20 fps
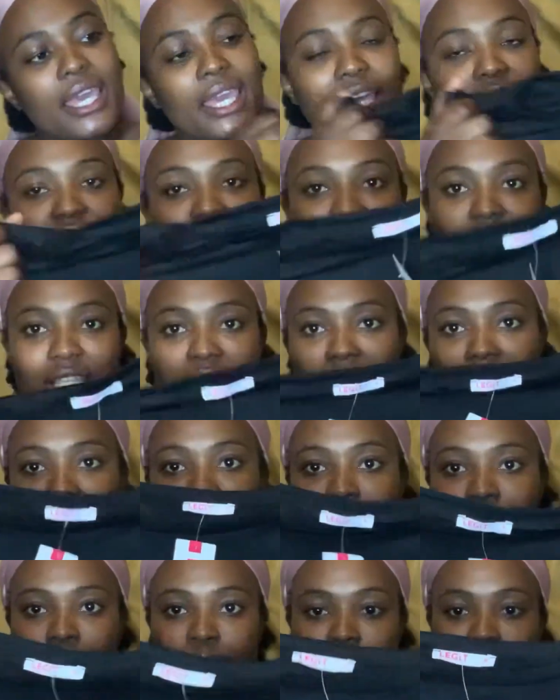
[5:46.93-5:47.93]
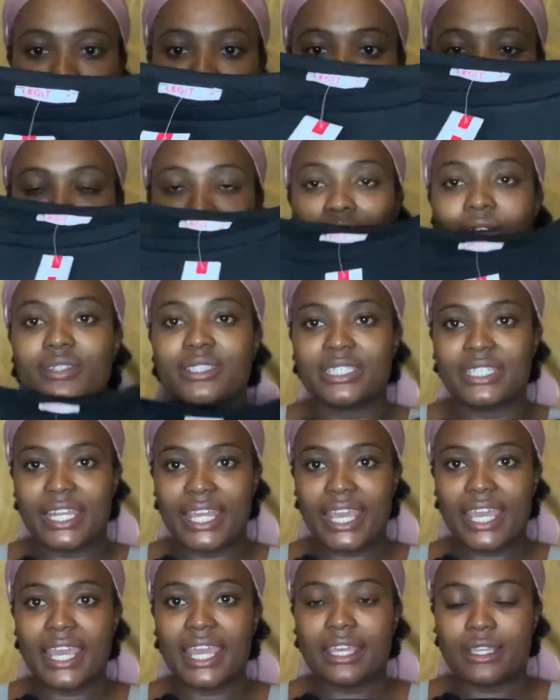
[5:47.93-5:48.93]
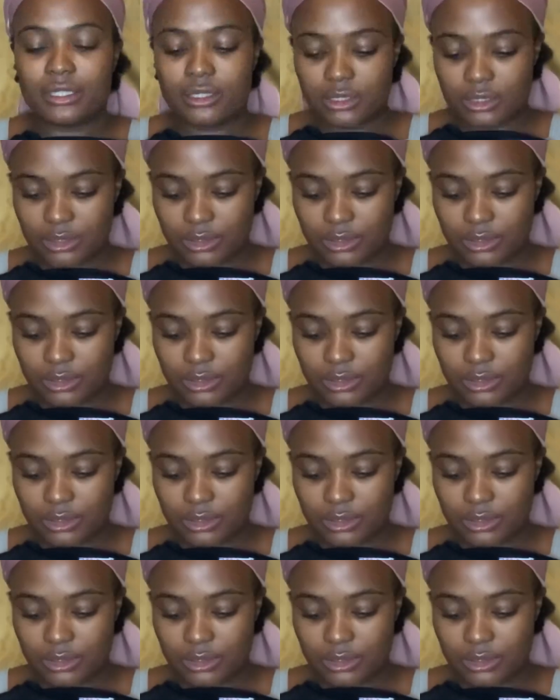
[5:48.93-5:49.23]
it's um, a round neck